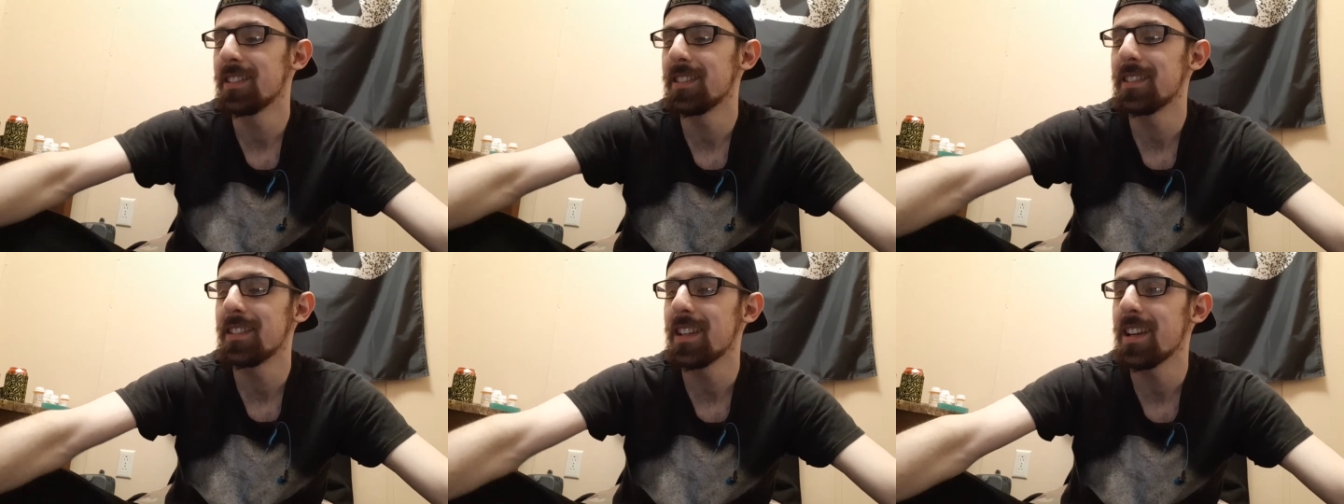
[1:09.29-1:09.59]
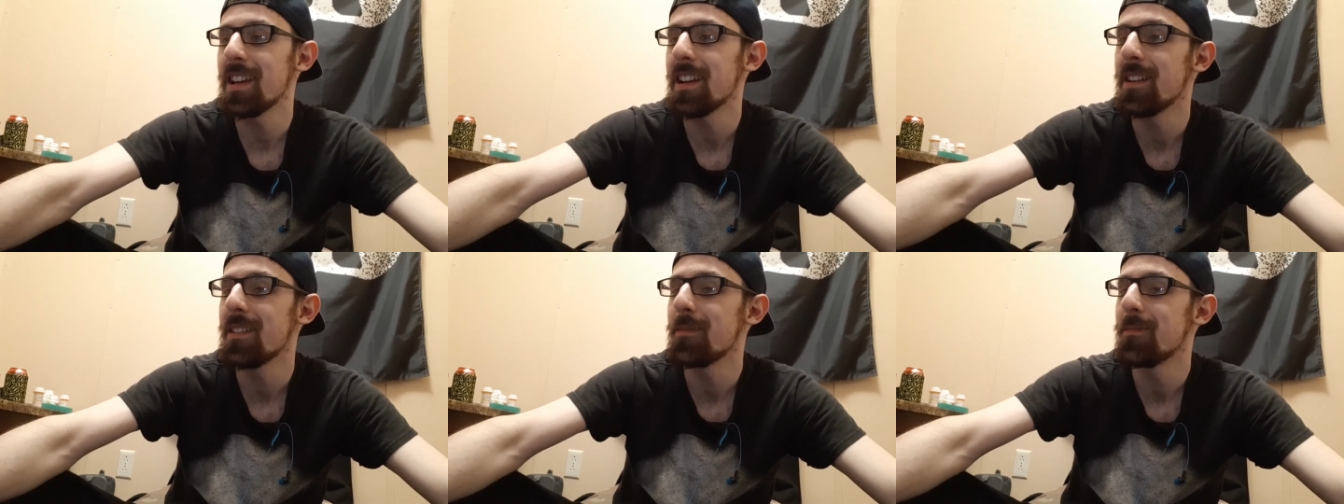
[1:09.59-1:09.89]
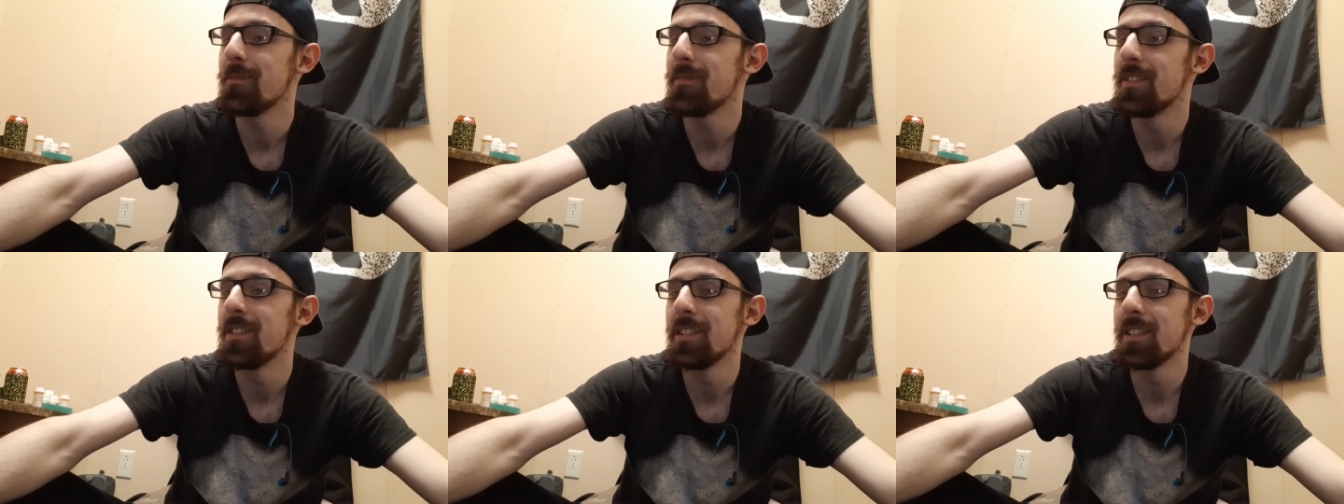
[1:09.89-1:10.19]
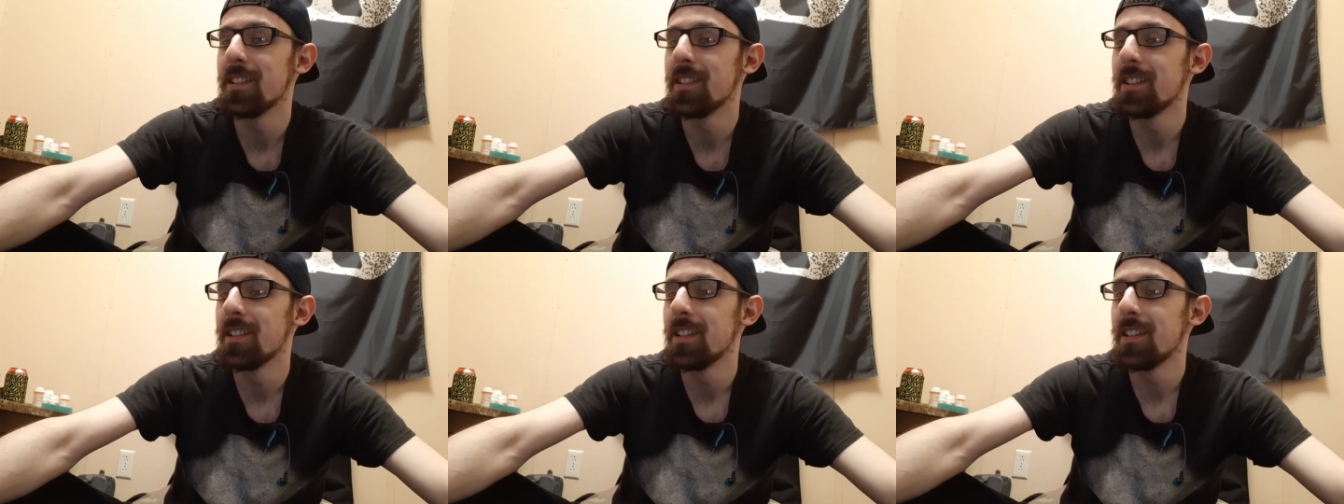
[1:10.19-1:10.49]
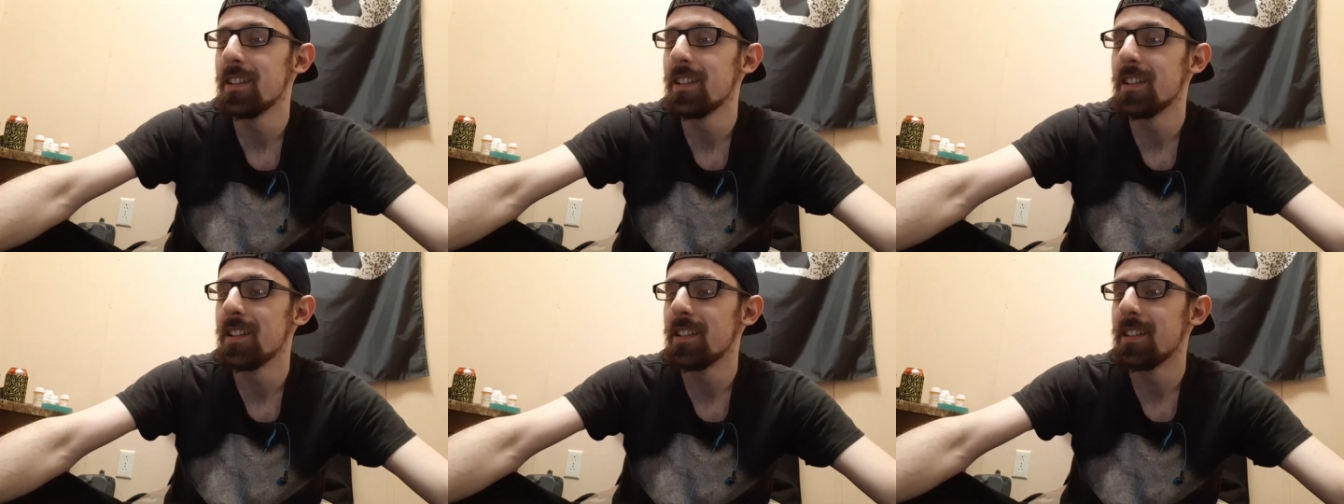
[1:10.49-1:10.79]
Damn.
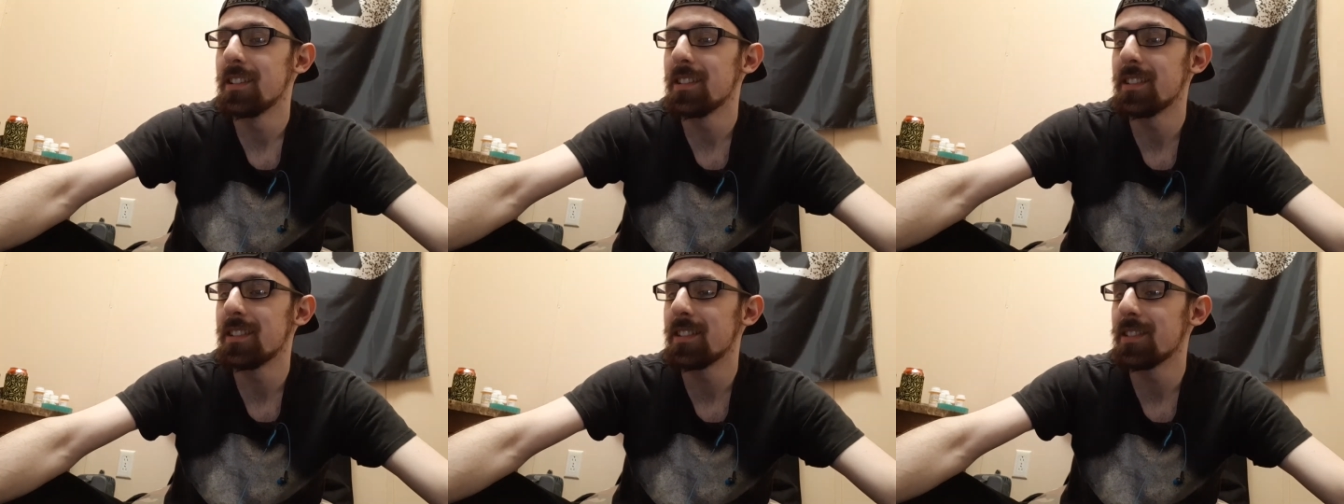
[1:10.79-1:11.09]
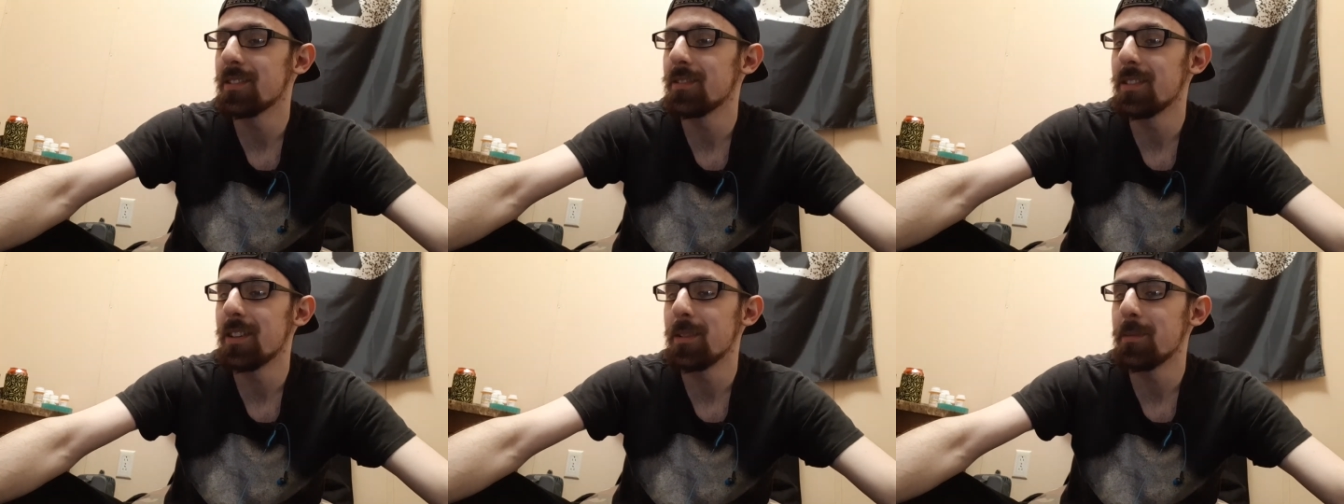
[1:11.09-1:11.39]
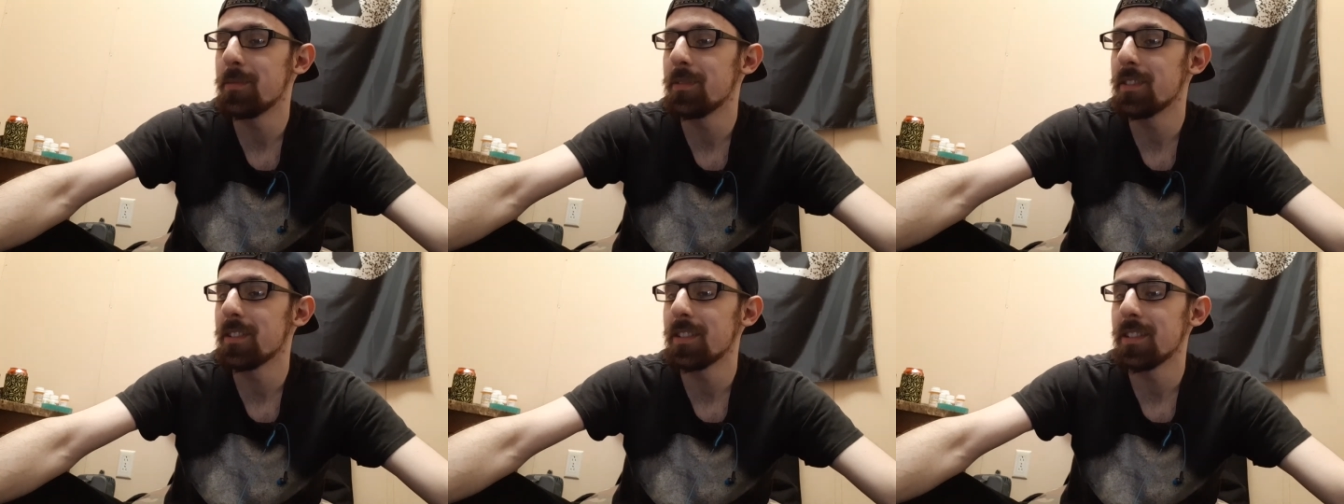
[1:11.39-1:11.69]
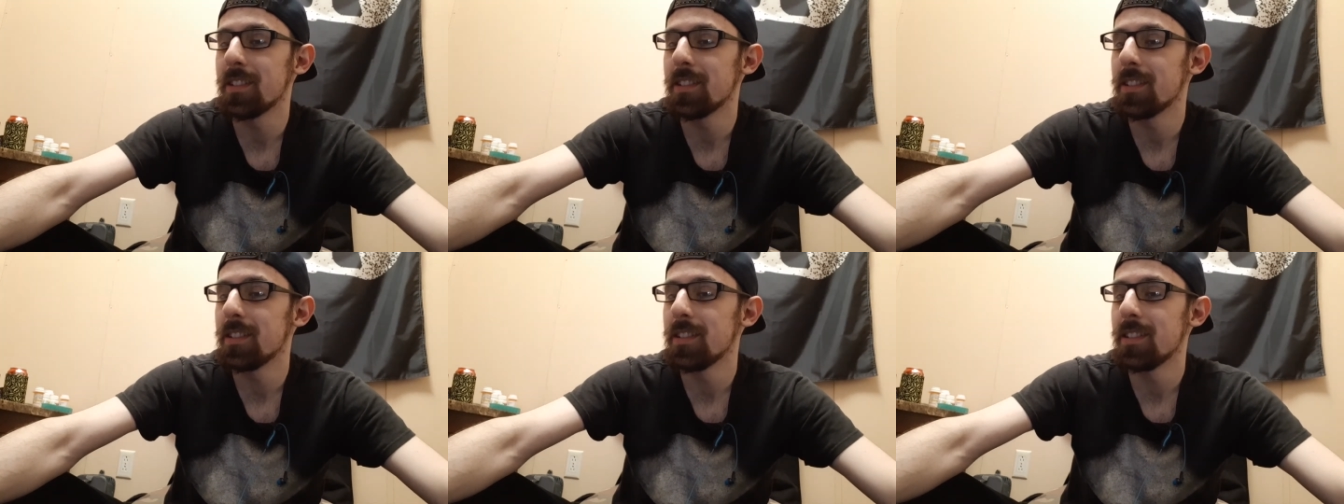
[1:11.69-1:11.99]
So epic.